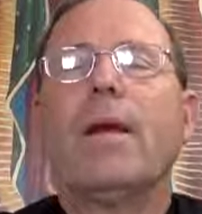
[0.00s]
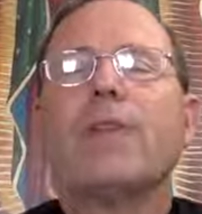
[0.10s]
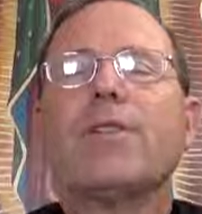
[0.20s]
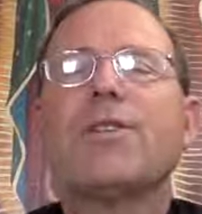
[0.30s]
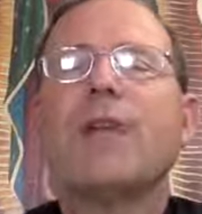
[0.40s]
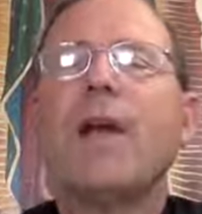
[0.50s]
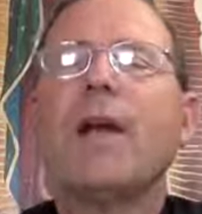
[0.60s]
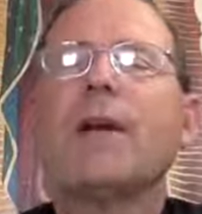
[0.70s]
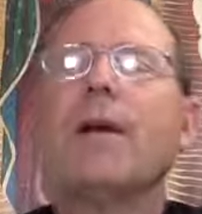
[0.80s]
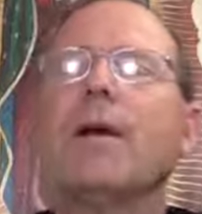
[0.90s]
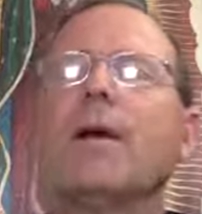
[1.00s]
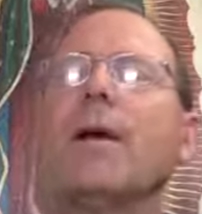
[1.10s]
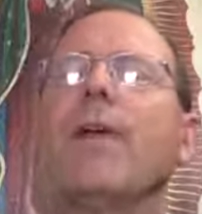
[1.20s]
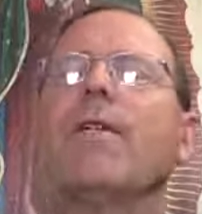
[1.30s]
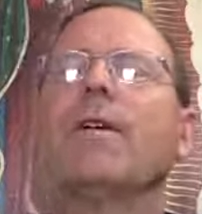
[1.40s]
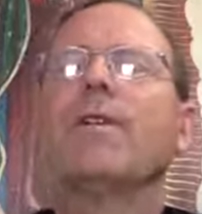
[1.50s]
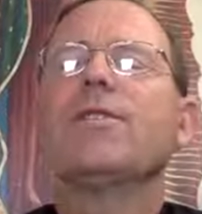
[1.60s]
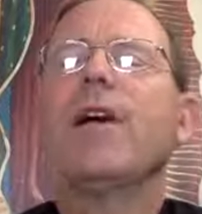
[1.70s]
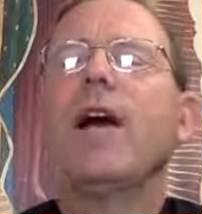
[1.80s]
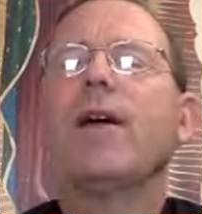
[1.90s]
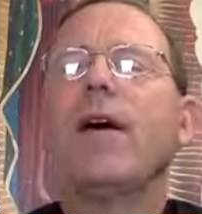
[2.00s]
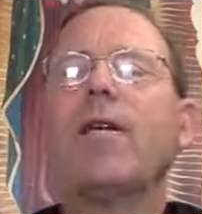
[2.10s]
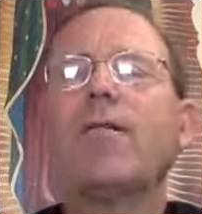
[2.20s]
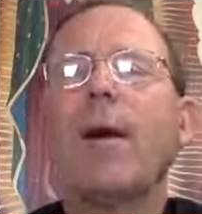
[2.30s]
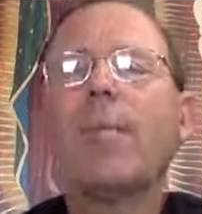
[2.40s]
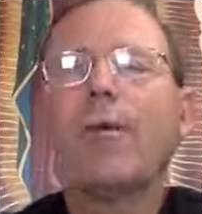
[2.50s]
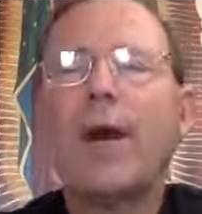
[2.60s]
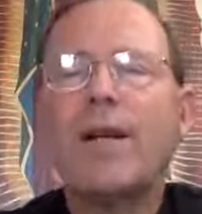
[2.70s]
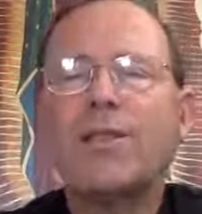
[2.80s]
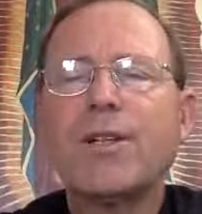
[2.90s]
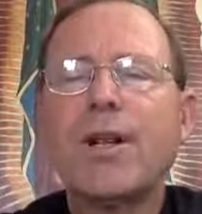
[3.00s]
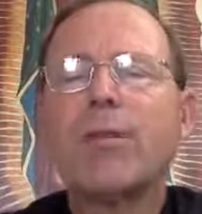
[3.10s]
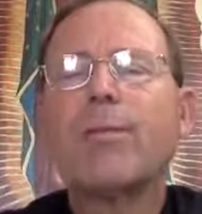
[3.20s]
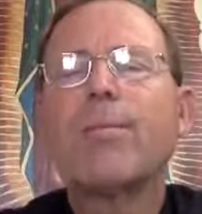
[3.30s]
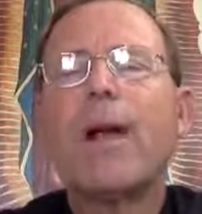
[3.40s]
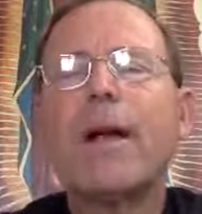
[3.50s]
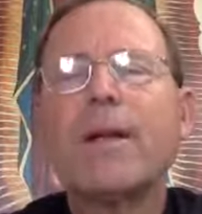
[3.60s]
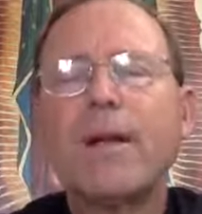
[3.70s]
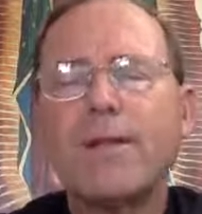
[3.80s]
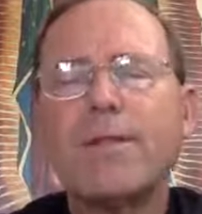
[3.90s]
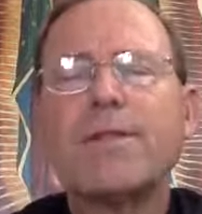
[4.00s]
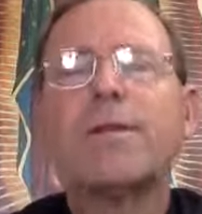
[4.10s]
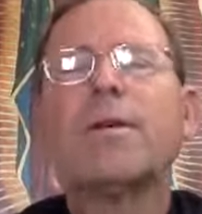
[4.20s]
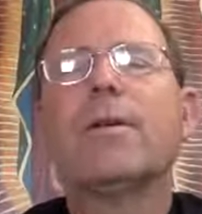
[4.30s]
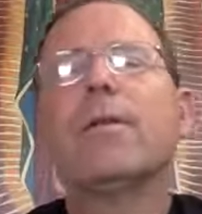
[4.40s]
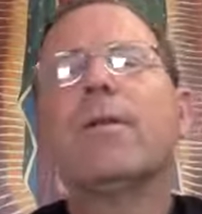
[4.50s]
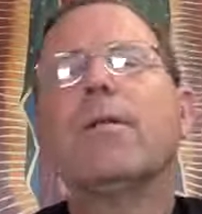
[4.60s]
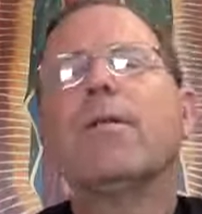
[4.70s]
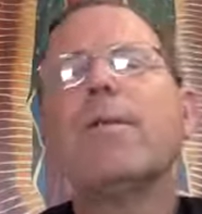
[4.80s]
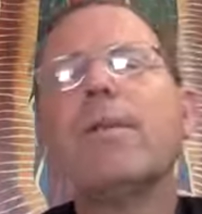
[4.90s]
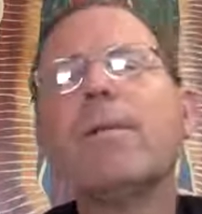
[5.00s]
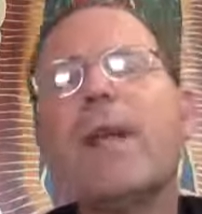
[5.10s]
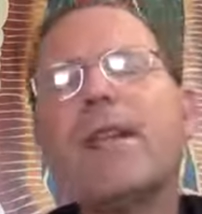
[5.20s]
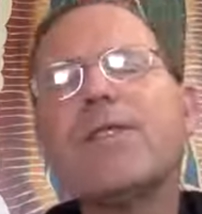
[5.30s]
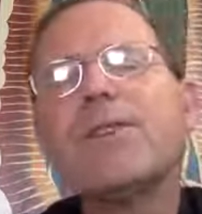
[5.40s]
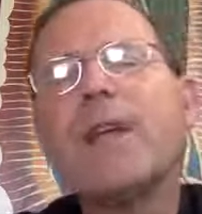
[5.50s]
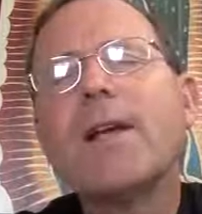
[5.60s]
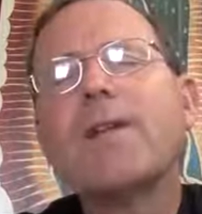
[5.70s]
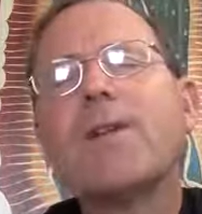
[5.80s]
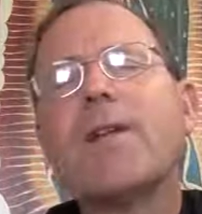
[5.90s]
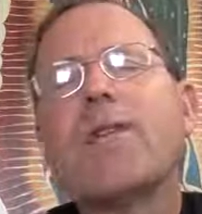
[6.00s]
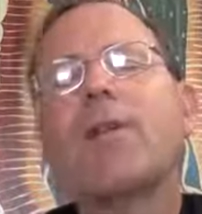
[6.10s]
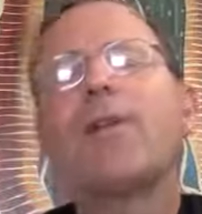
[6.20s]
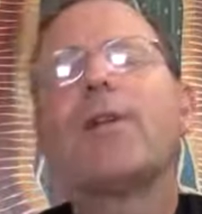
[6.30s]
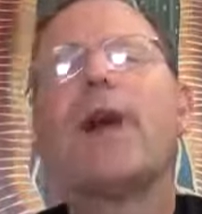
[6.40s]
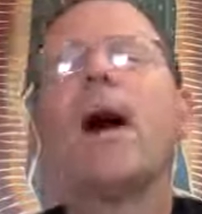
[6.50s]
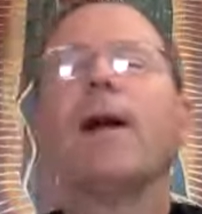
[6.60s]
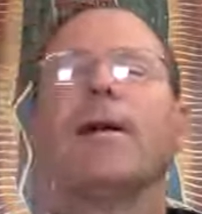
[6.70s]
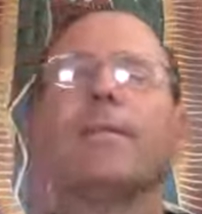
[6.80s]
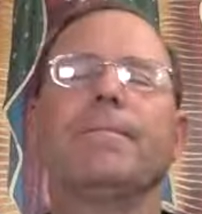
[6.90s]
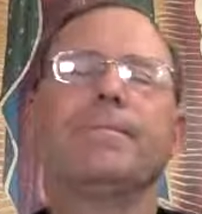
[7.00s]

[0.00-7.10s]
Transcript: It's a sign of our desire of reparation and repentance for the many sins that have hurt God.